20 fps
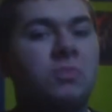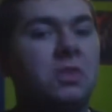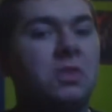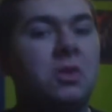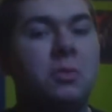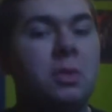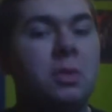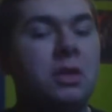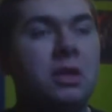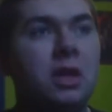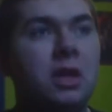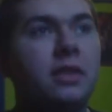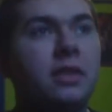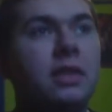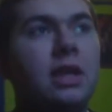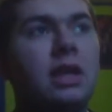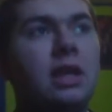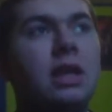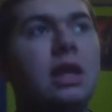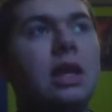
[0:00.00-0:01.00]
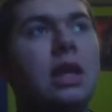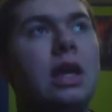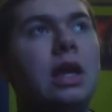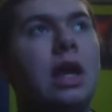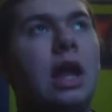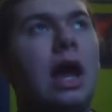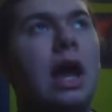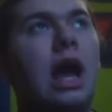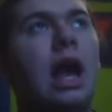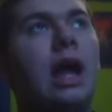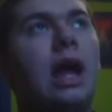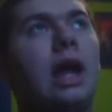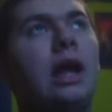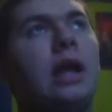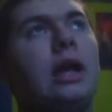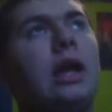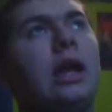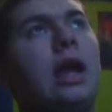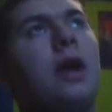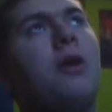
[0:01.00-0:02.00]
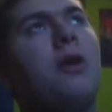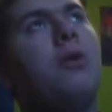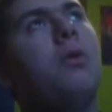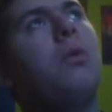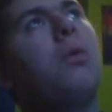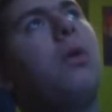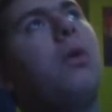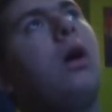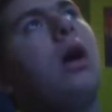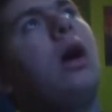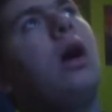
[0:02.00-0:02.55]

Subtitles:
there's been nothing. Now,